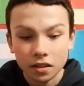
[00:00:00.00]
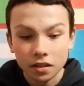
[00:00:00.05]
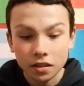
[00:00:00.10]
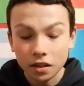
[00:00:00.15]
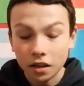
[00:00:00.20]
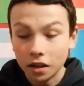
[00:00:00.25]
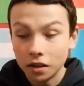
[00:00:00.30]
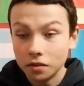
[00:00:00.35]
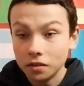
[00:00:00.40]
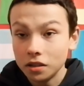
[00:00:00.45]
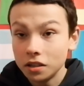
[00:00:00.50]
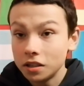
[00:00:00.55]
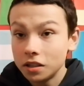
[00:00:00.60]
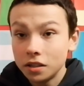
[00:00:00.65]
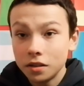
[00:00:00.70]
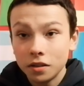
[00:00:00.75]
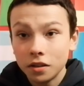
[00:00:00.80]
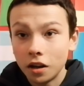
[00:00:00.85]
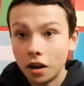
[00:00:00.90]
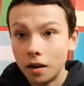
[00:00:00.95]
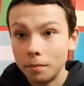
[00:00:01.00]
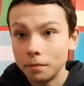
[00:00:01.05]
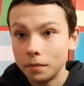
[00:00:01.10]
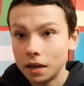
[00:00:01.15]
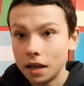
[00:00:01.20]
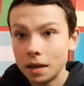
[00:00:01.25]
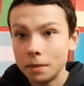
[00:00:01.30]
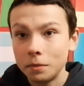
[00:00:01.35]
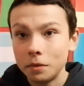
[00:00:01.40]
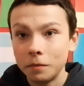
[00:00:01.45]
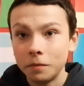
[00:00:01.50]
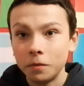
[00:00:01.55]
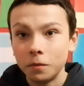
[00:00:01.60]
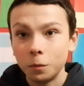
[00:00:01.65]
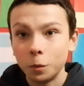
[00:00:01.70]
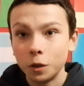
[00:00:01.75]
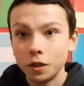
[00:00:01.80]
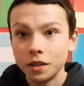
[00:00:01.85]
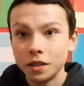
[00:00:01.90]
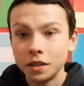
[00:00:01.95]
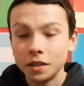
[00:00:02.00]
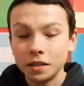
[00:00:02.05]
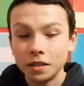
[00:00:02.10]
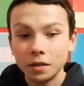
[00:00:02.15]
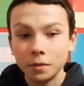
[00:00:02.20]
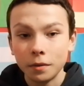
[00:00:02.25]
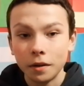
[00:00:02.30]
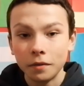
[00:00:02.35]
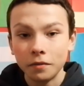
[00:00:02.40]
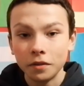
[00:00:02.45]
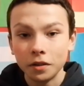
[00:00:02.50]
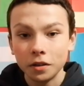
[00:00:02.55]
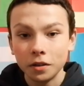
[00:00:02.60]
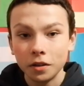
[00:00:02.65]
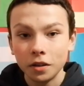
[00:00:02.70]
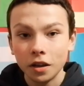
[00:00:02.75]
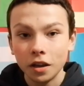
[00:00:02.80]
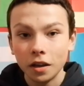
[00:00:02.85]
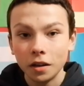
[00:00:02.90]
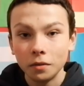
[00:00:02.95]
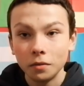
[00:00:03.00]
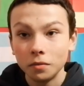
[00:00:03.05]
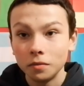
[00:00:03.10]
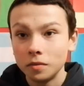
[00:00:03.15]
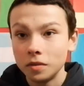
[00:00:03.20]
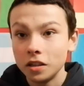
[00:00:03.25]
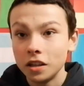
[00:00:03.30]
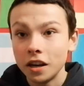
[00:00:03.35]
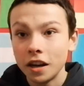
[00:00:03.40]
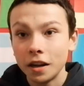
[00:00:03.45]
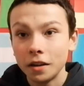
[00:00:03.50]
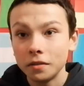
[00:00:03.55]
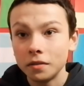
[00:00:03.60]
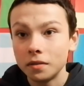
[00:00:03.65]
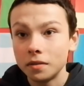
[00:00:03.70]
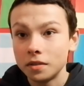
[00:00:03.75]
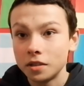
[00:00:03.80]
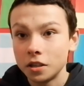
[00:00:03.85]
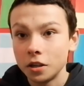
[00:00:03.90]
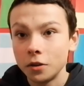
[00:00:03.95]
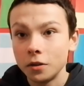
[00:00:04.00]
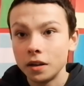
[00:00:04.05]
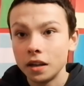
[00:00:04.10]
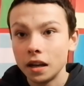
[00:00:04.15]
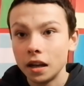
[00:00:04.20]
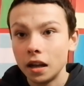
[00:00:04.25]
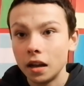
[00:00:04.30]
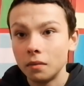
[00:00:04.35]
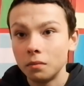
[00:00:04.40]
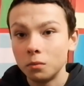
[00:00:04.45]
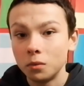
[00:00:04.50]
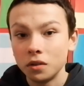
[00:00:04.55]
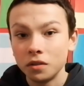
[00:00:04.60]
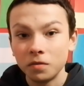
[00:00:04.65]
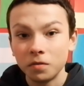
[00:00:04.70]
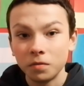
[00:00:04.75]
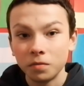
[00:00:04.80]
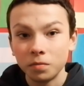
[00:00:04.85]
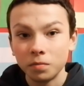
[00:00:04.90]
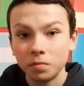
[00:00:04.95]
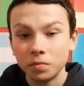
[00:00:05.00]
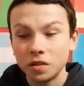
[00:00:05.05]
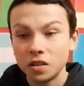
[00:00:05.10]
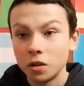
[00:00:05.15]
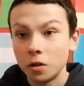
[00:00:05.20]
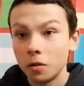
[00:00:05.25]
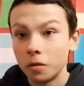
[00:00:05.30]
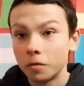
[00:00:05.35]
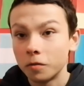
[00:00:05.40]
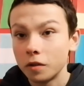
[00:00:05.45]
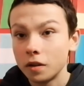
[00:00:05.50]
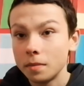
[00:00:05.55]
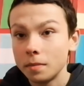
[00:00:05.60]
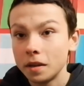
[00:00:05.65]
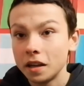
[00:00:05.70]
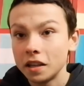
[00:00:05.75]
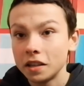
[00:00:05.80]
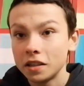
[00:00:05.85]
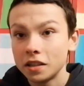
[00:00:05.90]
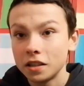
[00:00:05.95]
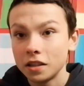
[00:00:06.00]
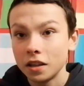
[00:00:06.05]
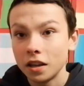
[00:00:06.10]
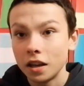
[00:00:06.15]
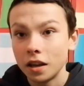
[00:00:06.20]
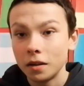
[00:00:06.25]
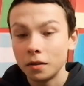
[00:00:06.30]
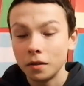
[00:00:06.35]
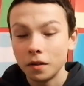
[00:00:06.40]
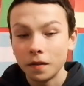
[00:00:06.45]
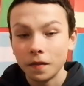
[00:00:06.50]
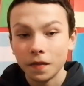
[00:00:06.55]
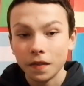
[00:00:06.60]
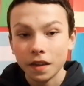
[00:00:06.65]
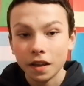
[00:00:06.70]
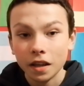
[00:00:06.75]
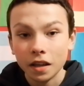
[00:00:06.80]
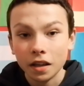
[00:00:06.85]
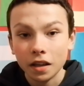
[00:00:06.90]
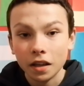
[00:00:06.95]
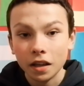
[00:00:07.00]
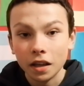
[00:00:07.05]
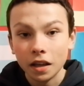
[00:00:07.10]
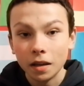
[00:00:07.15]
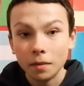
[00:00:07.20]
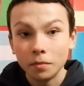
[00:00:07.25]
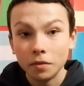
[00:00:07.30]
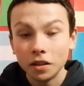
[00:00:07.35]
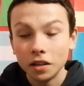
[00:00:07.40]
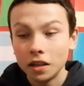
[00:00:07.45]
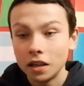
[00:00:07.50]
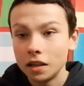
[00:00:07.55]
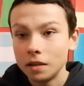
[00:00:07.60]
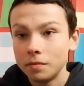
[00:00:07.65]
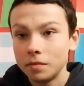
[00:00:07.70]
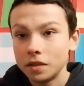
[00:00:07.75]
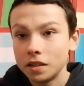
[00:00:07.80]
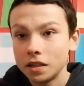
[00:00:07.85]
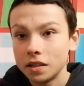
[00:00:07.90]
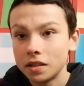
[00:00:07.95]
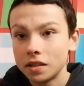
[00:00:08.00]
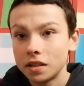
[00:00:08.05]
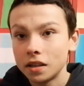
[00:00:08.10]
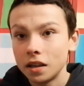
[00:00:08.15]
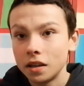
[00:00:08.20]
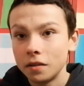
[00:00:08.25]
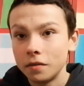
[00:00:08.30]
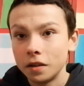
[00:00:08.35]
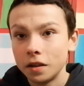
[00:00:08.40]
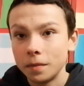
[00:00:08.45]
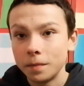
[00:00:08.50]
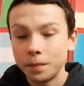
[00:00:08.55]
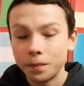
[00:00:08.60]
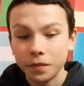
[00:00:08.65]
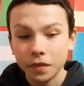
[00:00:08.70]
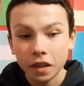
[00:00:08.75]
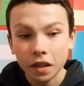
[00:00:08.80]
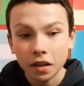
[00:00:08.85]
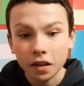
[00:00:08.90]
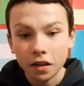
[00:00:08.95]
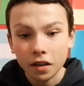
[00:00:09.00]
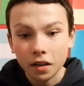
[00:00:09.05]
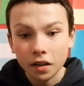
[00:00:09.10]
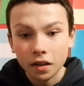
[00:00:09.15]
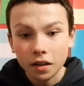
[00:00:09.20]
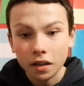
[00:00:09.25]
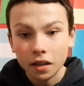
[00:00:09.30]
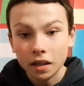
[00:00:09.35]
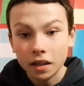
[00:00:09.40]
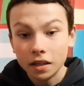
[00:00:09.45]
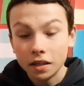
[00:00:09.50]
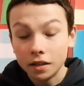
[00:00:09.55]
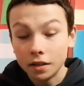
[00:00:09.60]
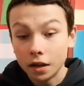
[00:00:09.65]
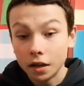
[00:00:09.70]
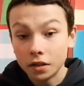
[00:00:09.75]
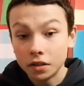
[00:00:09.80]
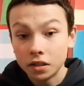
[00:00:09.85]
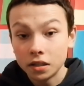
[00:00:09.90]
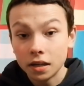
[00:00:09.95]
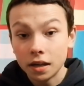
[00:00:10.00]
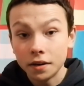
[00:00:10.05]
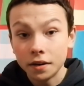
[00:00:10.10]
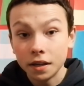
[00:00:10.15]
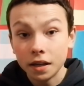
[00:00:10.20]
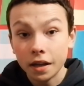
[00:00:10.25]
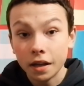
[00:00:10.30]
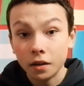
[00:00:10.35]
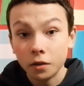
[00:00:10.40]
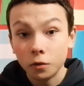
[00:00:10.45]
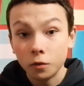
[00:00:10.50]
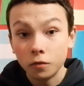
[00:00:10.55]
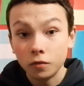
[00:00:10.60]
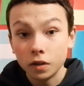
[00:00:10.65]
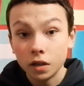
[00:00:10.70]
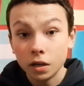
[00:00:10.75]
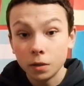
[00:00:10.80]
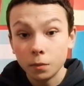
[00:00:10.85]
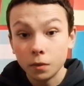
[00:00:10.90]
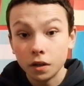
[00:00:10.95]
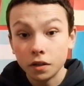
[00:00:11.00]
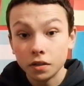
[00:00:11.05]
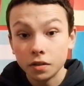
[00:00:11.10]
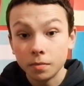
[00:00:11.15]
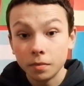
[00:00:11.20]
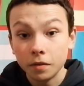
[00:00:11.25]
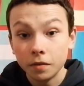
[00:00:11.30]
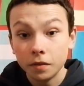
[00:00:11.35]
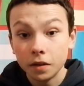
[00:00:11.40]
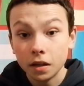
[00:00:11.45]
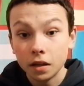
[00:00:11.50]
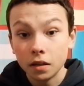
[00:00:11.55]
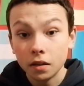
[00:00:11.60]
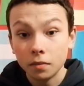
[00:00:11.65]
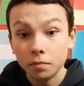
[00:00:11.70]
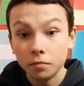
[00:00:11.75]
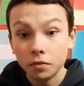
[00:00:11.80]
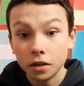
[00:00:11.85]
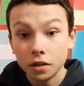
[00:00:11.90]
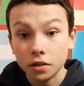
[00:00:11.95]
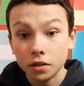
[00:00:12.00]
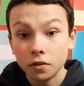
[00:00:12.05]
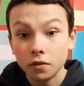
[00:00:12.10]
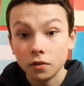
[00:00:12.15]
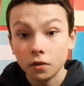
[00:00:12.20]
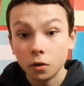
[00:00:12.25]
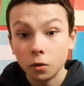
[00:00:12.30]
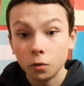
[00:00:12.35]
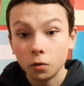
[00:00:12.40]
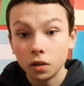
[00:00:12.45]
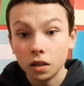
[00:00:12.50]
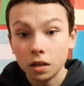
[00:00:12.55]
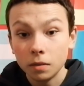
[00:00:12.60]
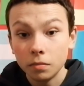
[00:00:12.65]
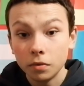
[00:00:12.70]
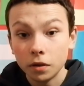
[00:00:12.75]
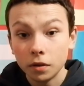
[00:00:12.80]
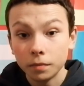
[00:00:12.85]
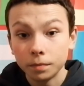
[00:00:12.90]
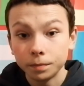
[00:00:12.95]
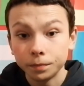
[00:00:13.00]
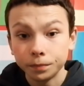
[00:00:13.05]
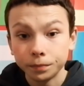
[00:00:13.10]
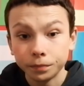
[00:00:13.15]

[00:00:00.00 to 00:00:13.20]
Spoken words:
So you can't blame him for wanting to have a go. 2-0 up with 2 or 3 minutes to go. But the keeper did save it. He closed down the angle really well, to be fair, the Preston goalkeeper.